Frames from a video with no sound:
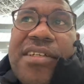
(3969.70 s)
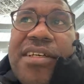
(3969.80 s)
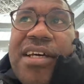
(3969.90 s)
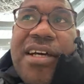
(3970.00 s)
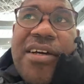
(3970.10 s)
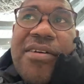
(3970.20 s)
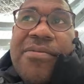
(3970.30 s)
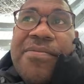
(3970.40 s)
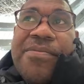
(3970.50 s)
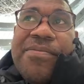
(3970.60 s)

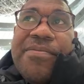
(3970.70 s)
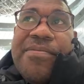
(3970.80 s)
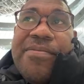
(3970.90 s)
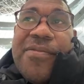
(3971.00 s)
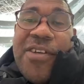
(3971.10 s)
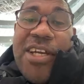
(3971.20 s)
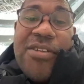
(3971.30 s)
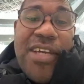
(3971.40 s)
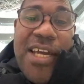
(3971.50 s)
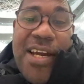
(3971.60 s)
um, trying to
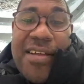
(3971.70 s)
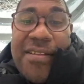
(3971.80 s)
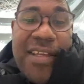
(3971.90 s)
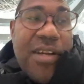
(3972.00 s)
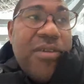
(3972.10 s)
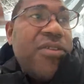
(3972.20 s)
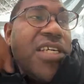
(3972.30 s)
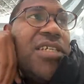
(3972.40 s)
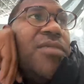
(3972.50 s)
get all the